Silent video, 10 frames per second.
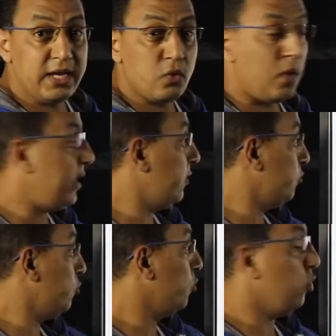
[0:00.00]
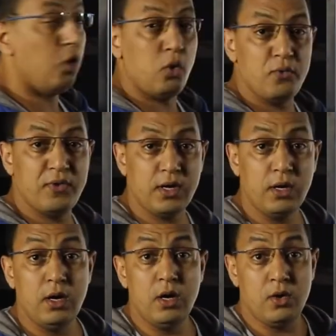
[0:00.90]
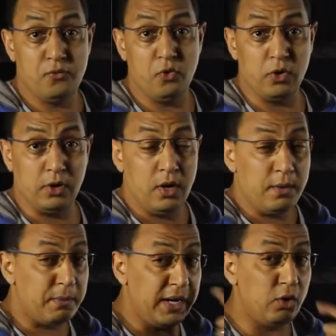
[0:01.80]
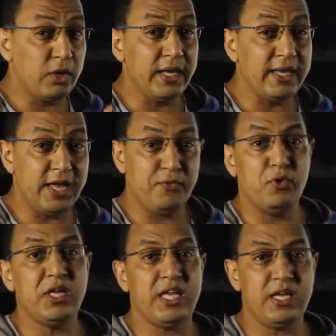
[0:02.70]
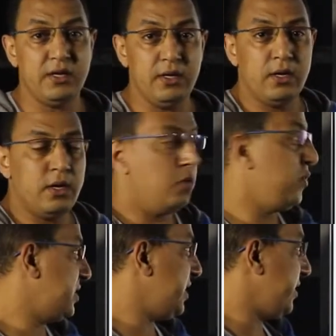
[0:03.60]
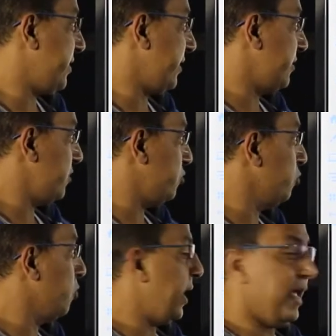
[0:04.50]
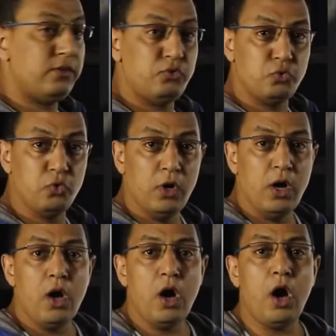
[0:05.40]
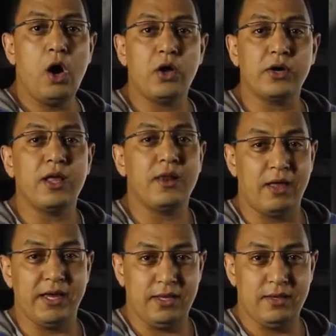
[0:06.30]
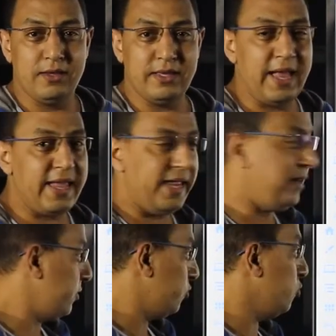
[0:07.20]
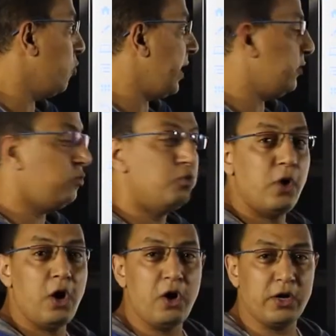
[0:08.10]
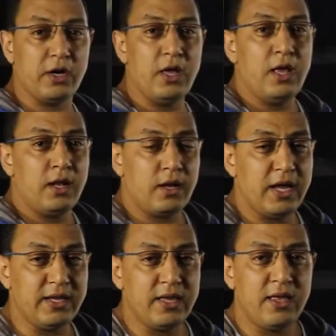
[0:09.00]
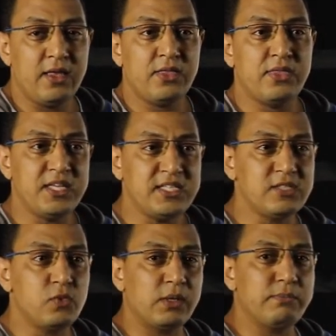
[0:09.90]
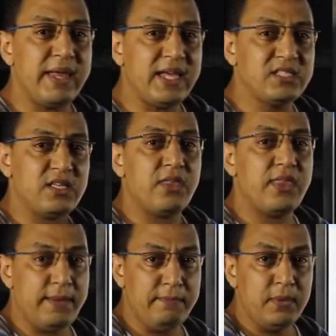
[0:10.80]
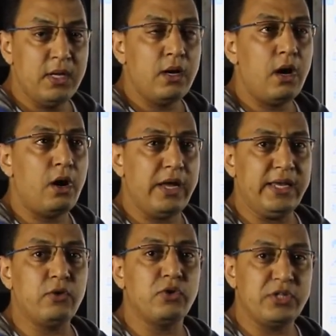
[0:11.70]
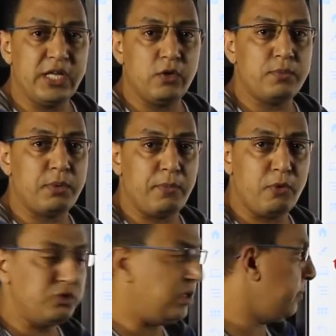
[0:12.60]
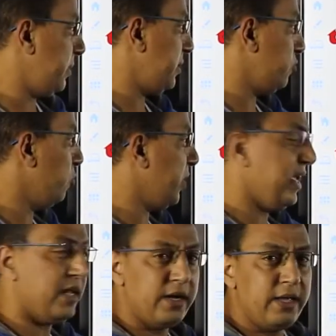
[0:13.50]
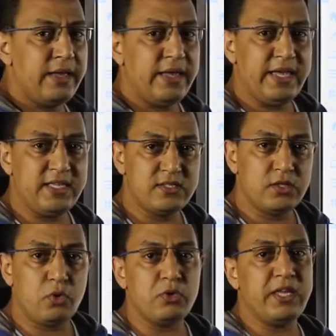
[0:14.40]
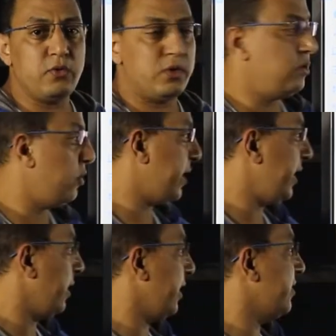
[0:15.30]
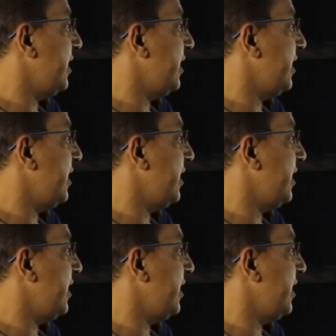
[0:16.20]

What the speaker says: equal 2 over 4. By looking carefully here, we see that 2 and 2 are like. Again, 2 and 2 are like. This is what makes them in continued proportion. 2 here is continued, okay, like